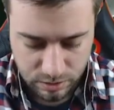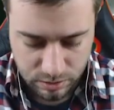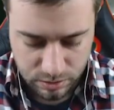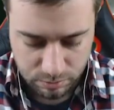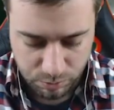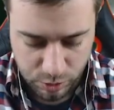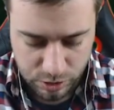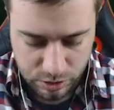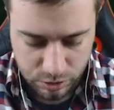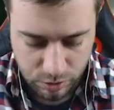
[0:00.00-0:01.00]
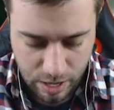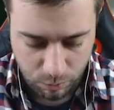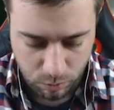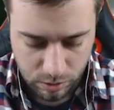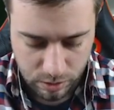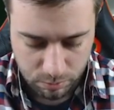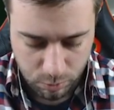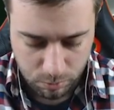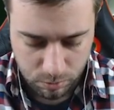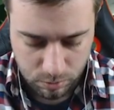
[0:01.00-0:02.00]
Does the bush strat work on
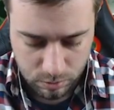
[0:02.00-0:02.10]
mobile?